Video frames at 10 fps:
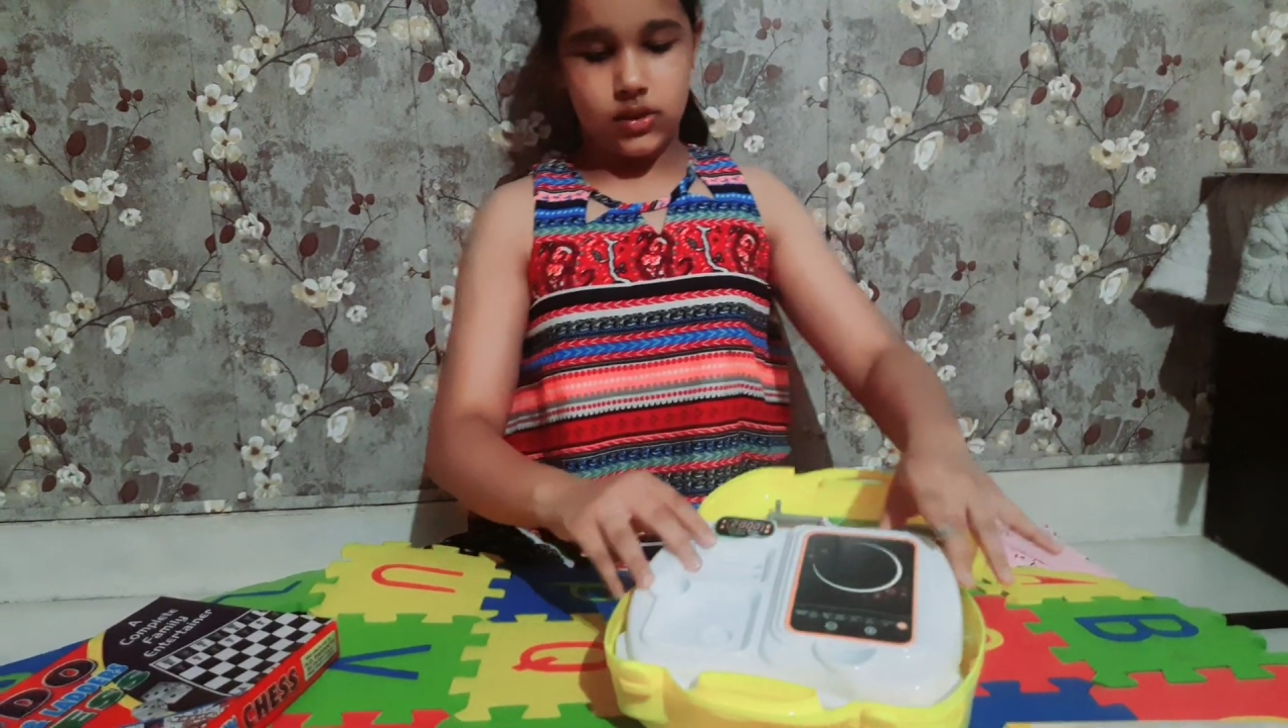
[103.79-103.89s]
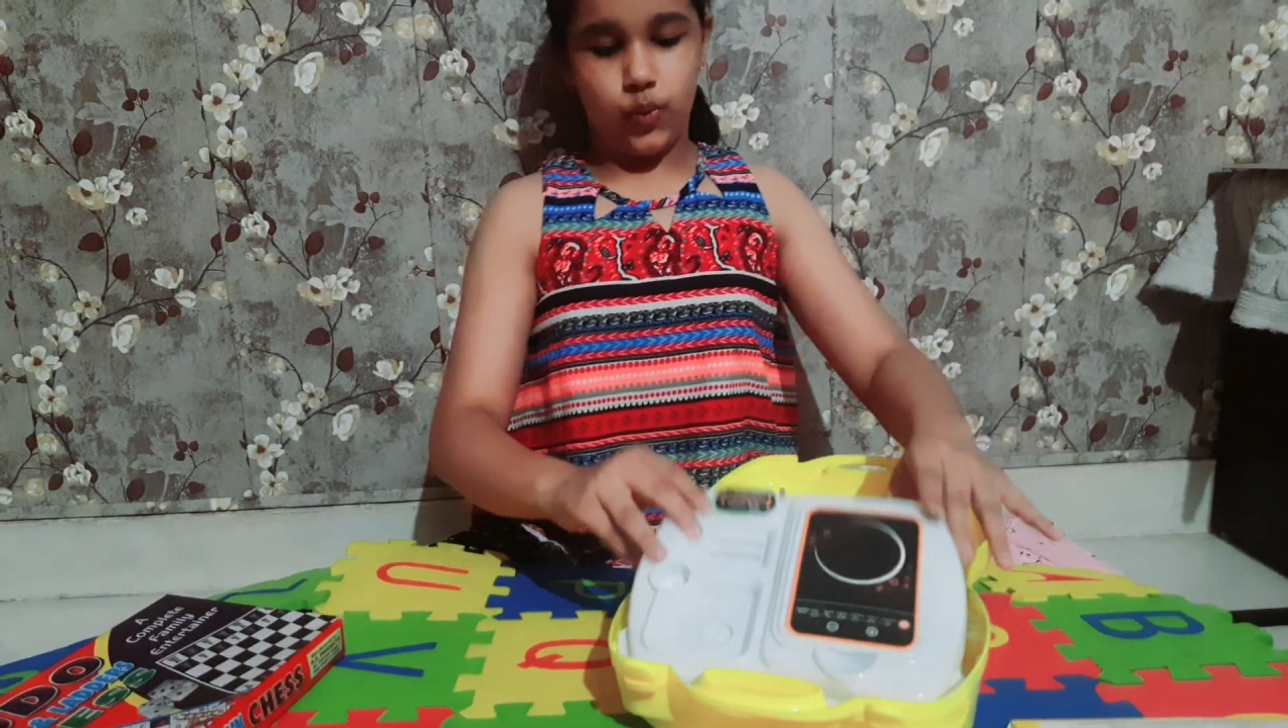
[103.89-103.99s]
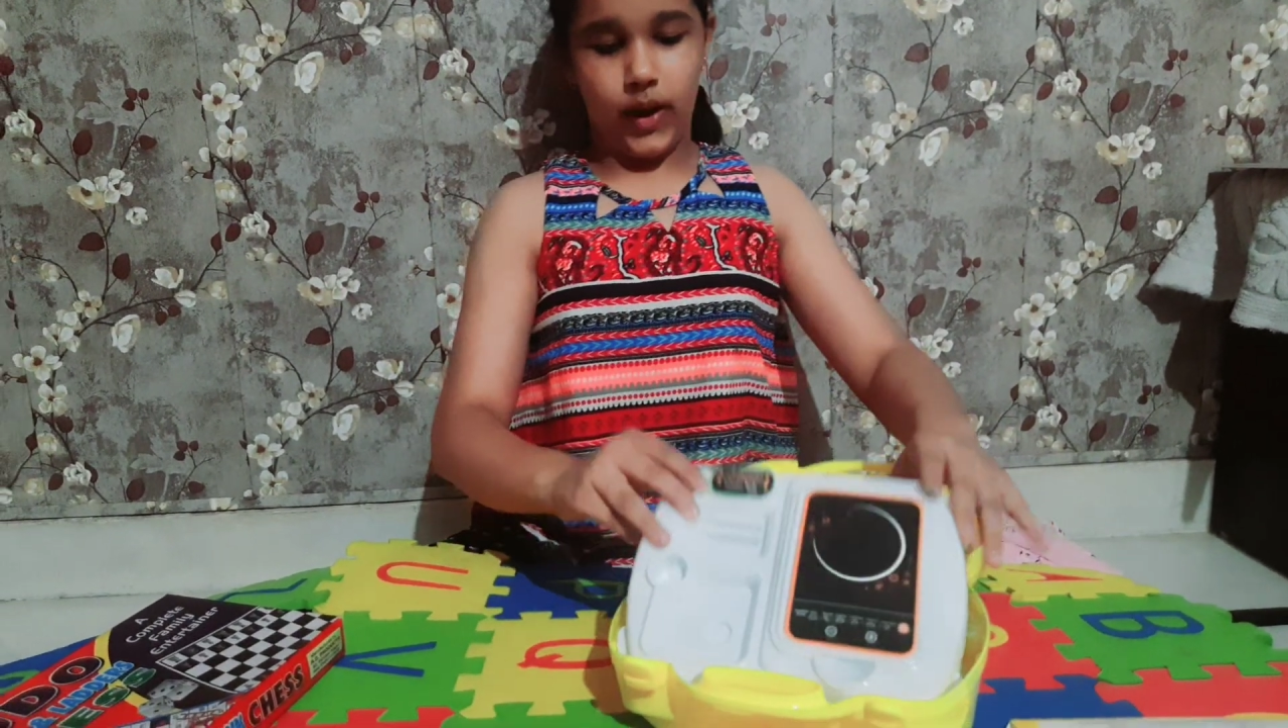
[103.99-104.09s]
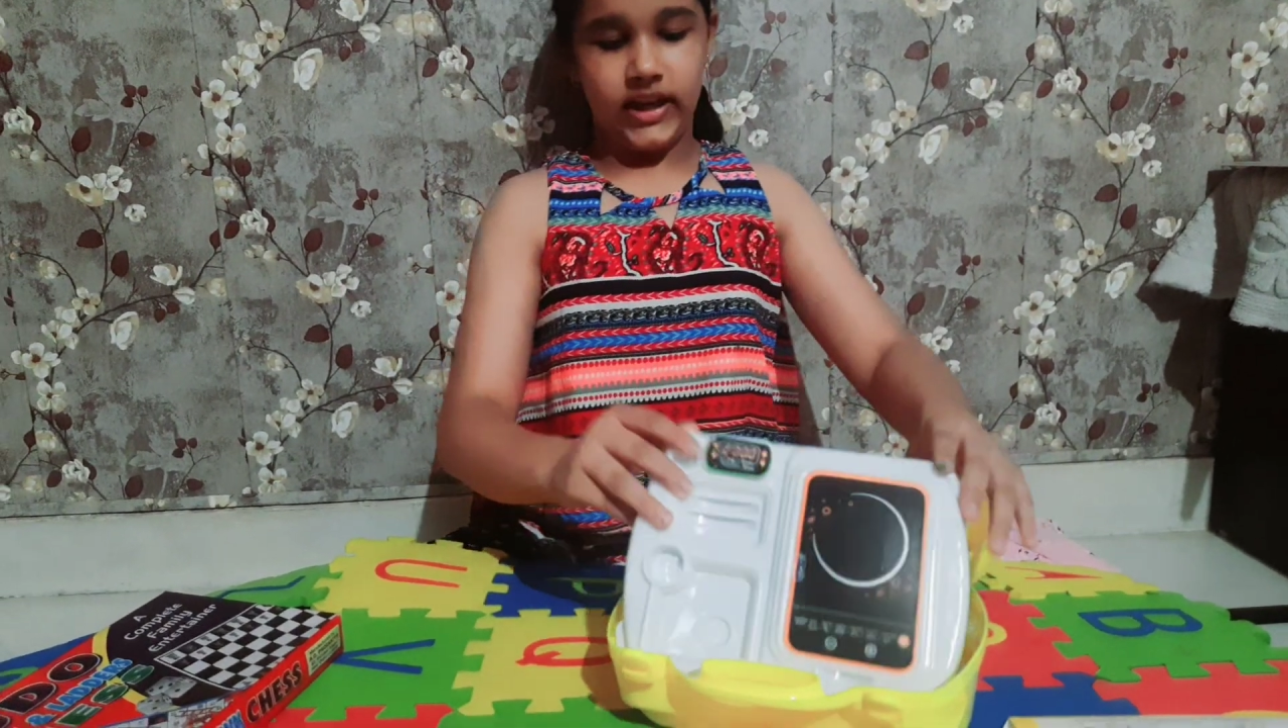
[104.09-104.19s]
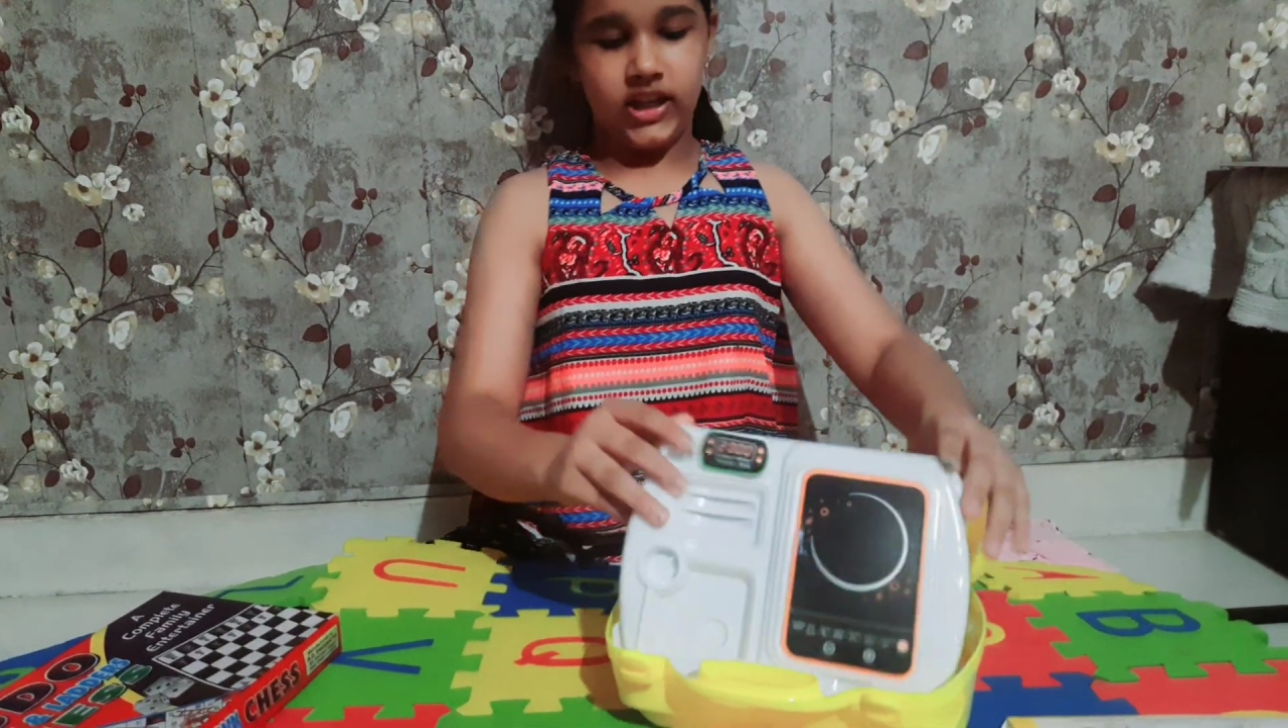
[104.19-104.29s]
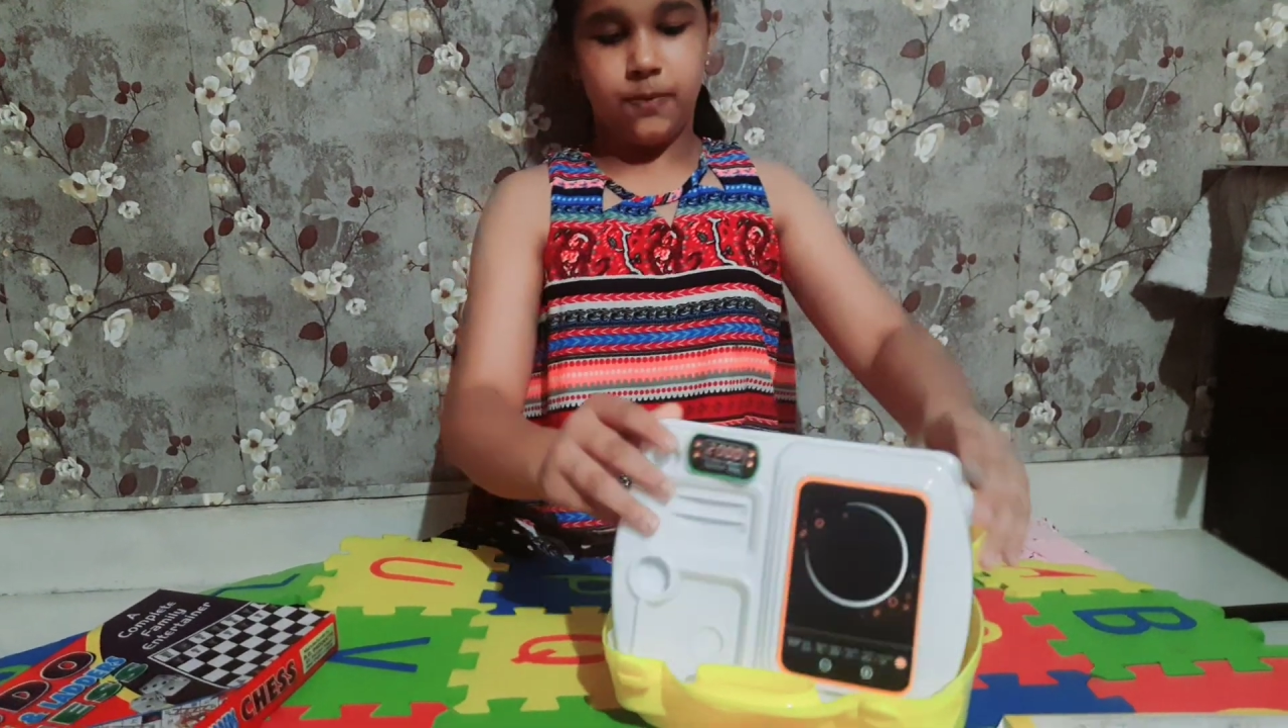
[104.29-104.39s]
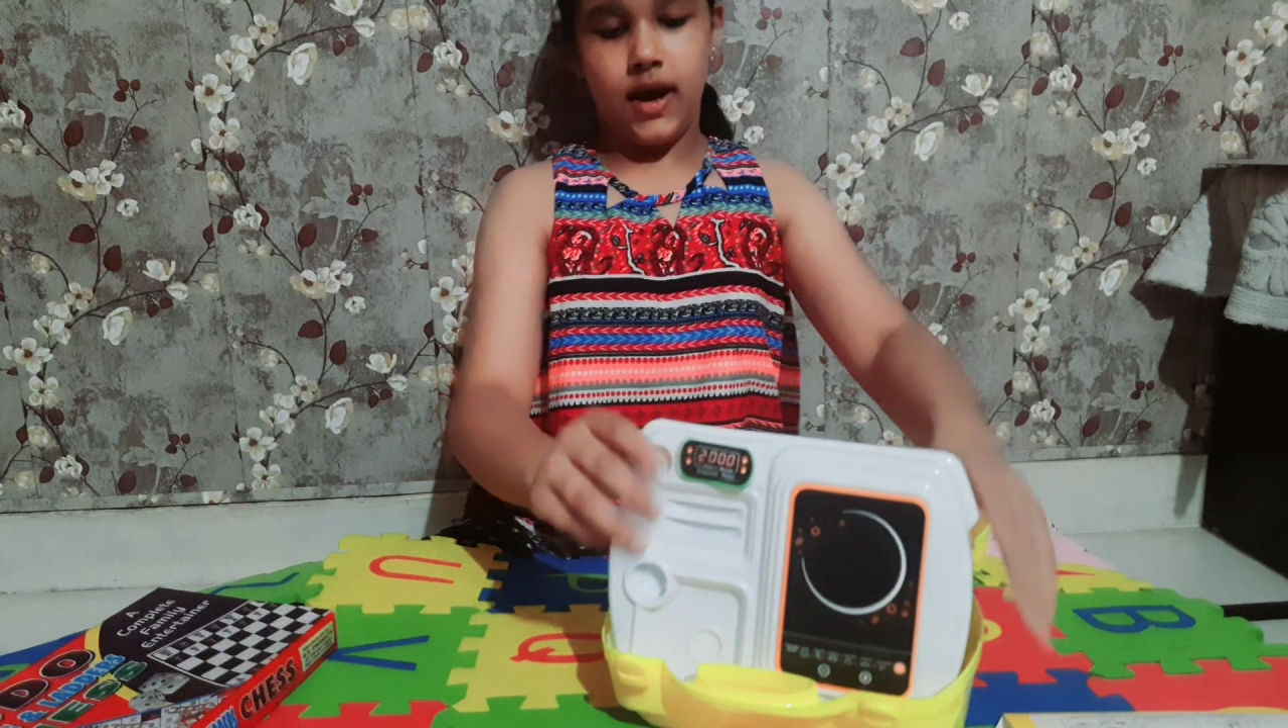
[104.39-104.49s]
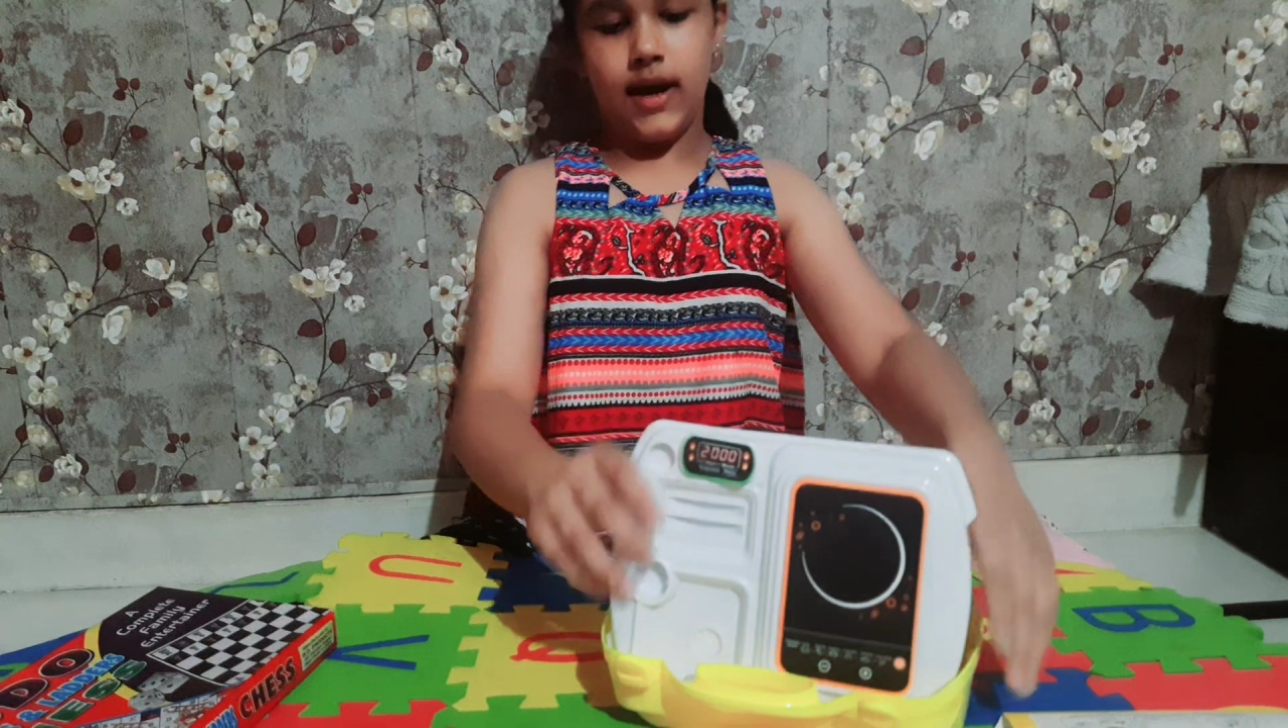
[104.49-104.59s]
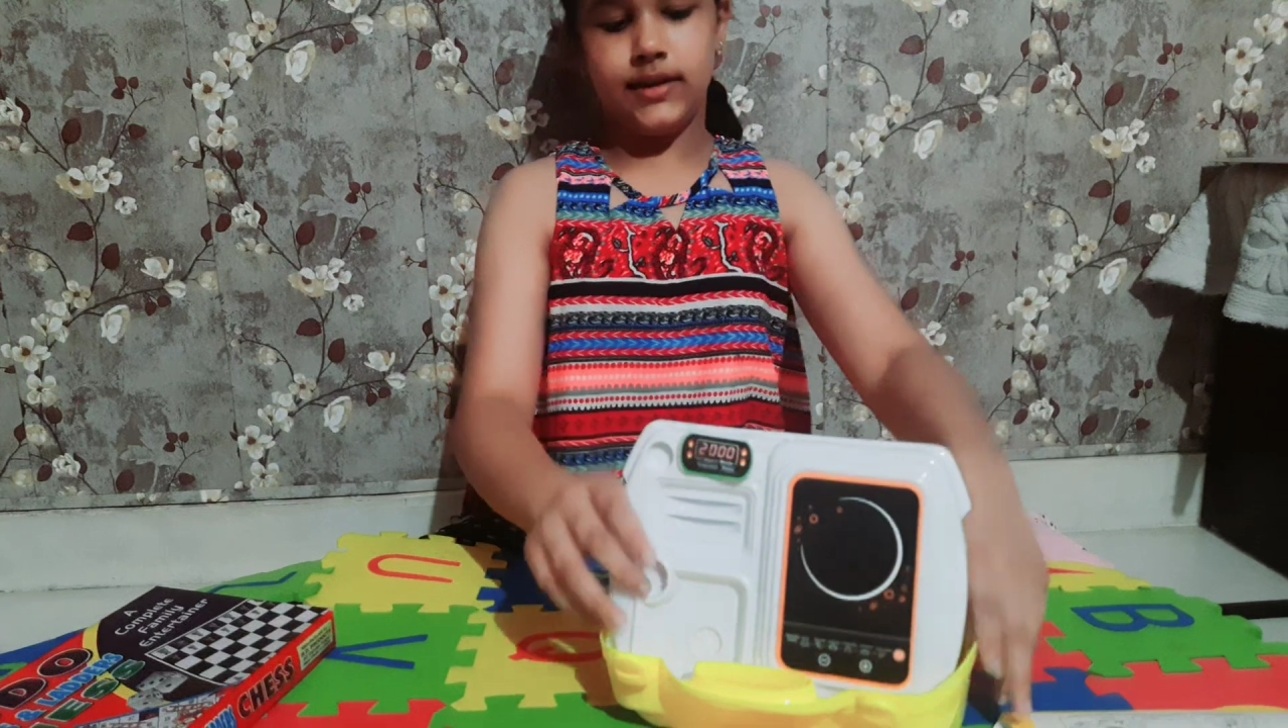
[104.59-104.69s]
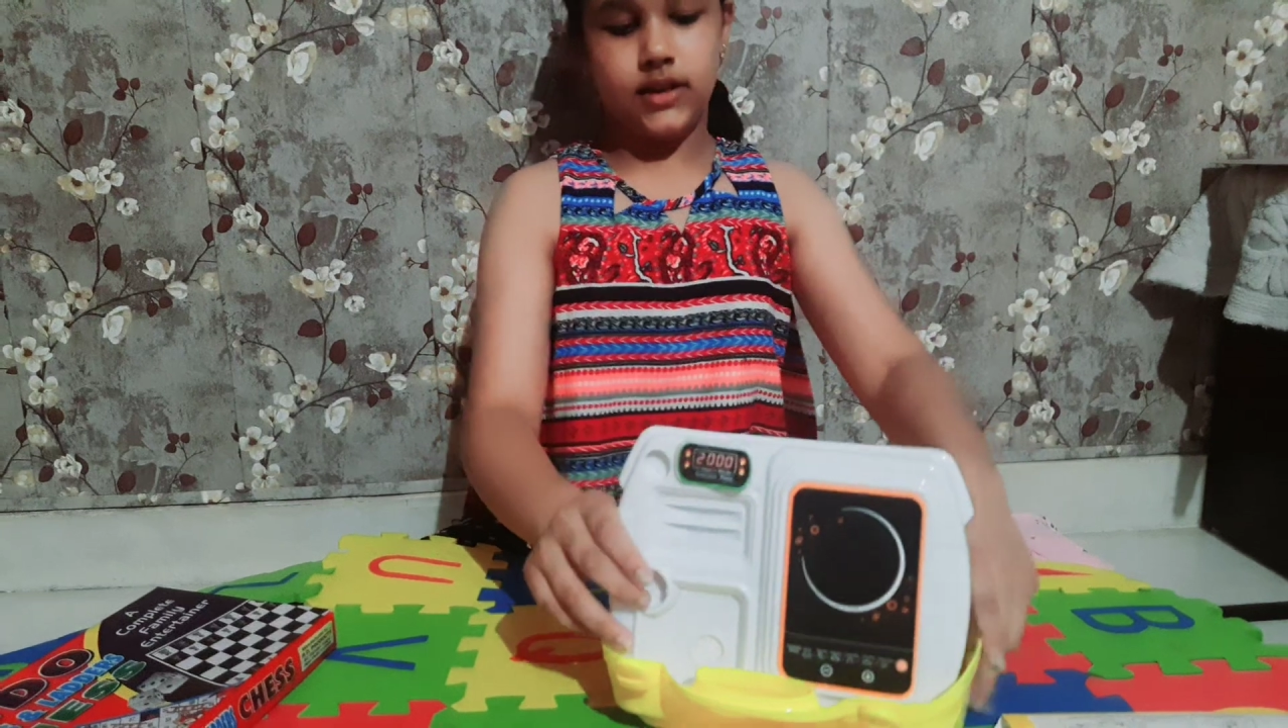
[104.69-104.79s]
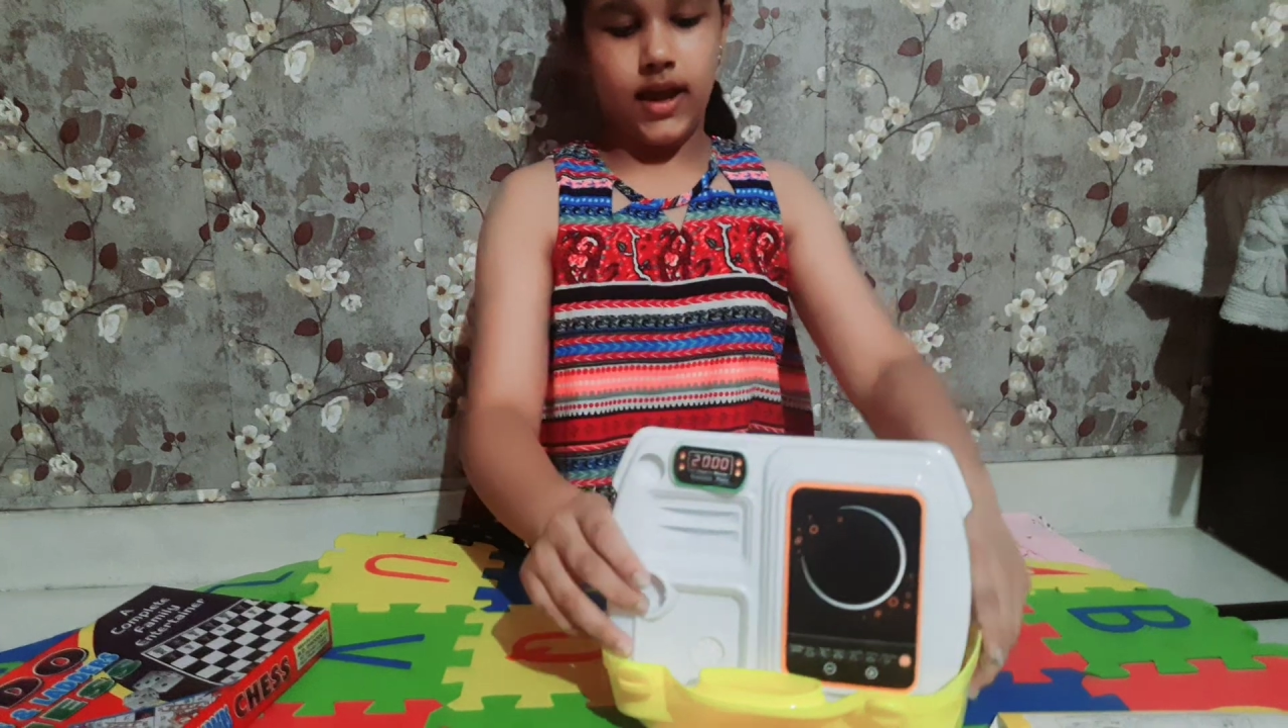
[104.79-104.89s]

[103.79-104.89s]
white part